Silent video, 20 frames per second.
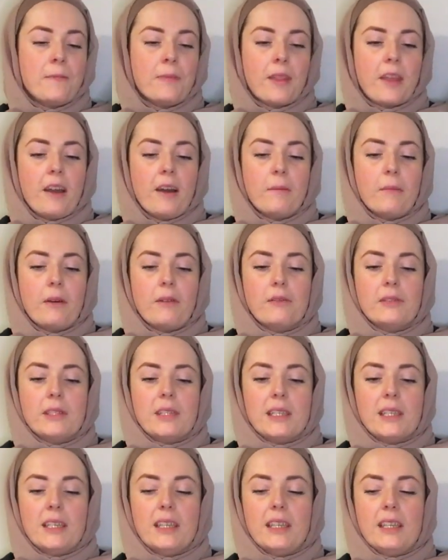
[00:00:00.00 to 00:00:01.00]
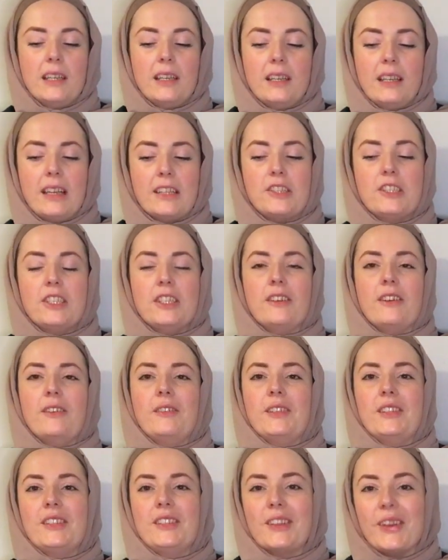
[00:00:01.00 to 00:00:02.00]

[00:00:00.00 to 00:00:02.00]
Obviously last year I was so